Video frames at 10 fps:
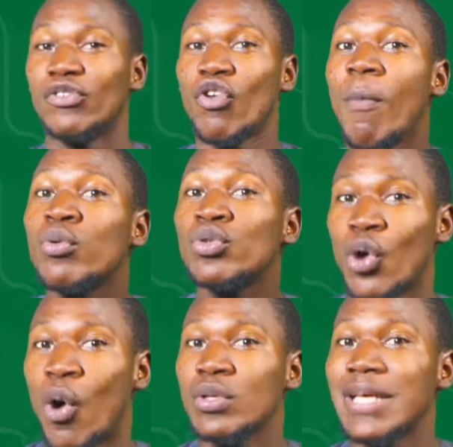double
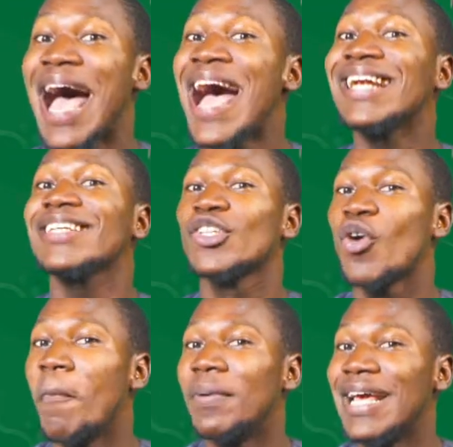salts, and
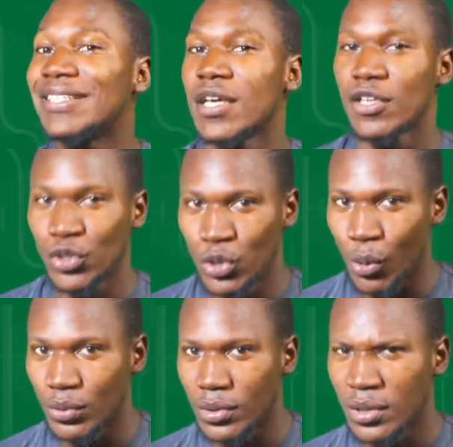complex
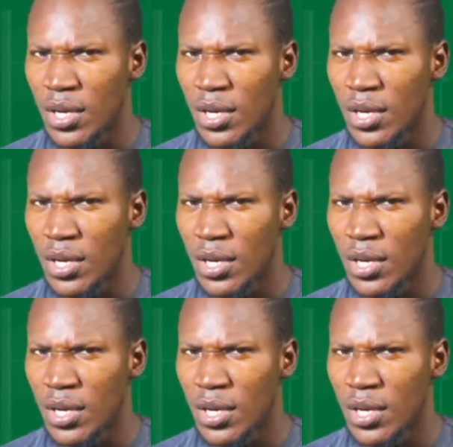salts.